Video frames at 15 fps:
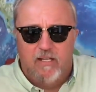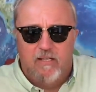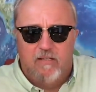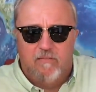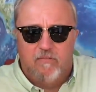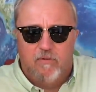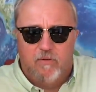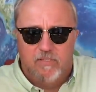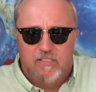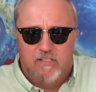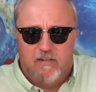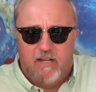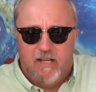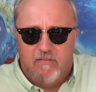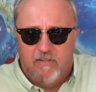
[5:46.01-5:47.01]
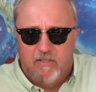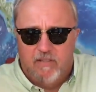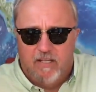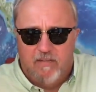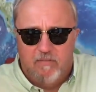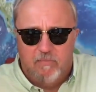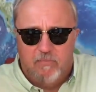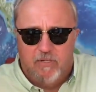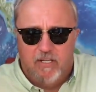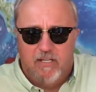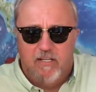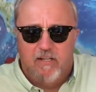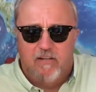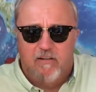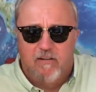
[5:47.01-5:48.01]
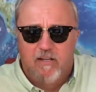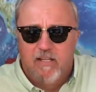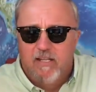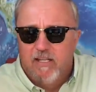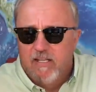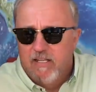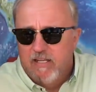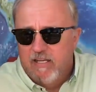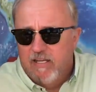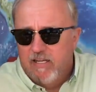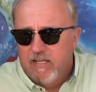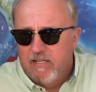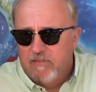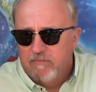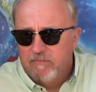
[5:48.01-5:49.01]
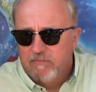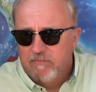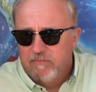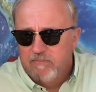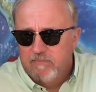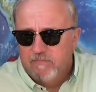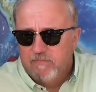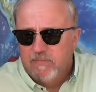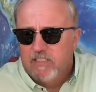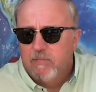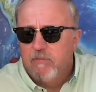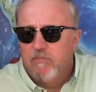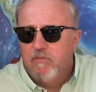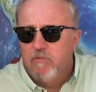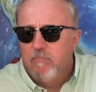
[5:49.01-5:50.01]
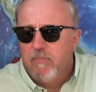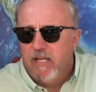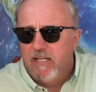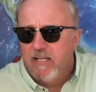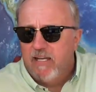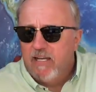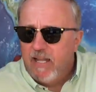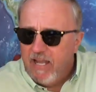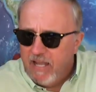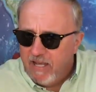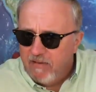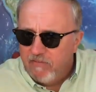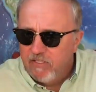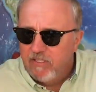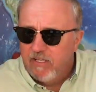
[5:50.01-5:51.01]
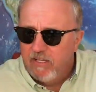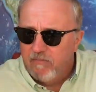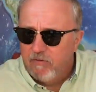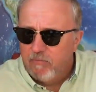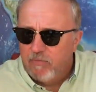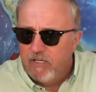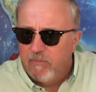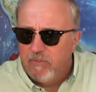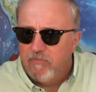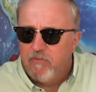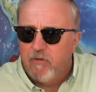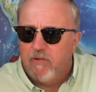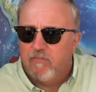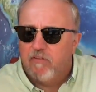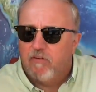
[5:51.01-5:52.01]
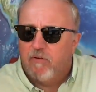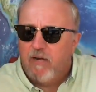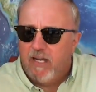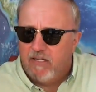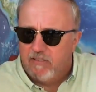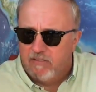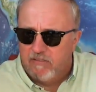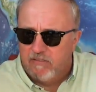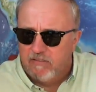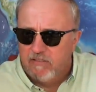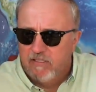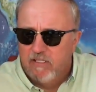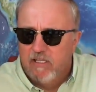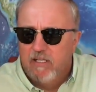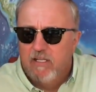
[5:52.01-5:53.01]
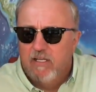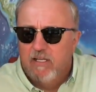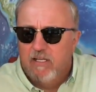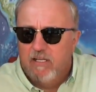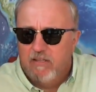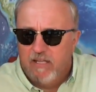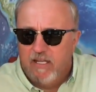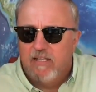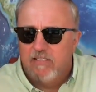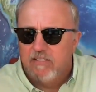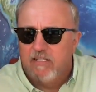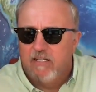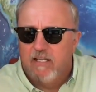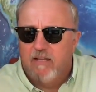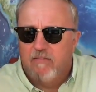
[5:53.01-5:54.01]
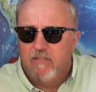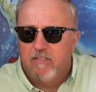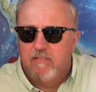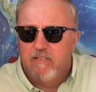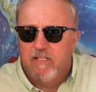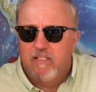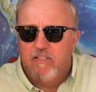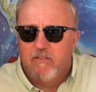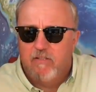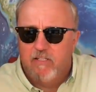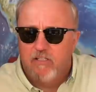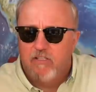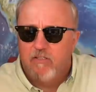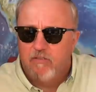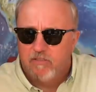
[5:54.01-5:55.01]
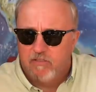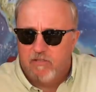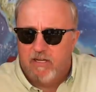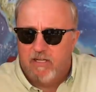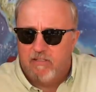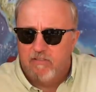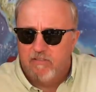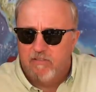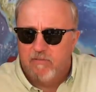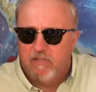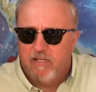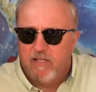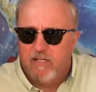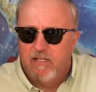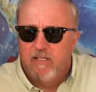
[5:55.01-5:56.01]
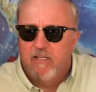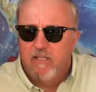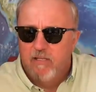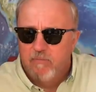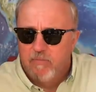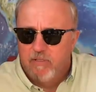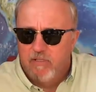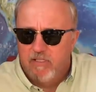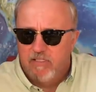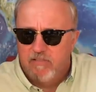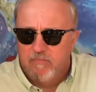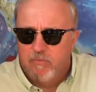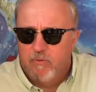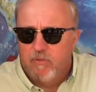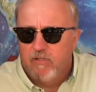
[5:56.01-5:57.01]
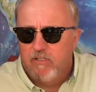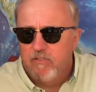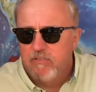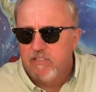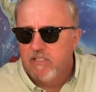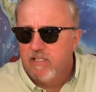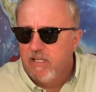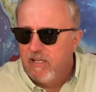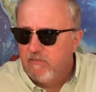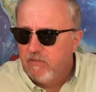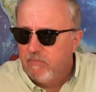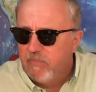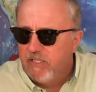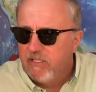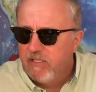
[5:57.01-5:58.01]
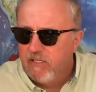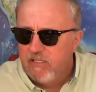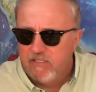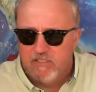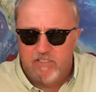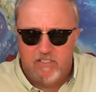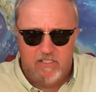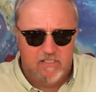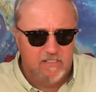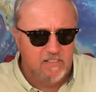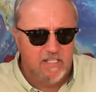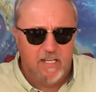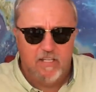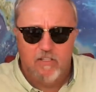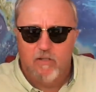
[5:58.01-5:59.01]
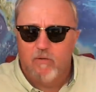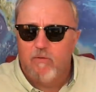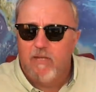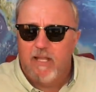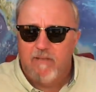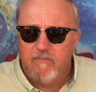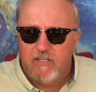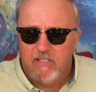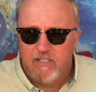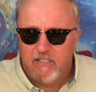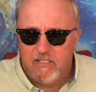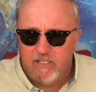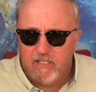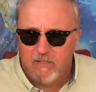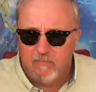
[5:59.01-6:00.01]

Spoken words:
Of course, there I have unleavened bread here. Some of you may not have unleavened bread, but if you have crackers, that is unleavened, and you could use crackers, okay? But it's important to use unleavened because Jesus had no leaven in him.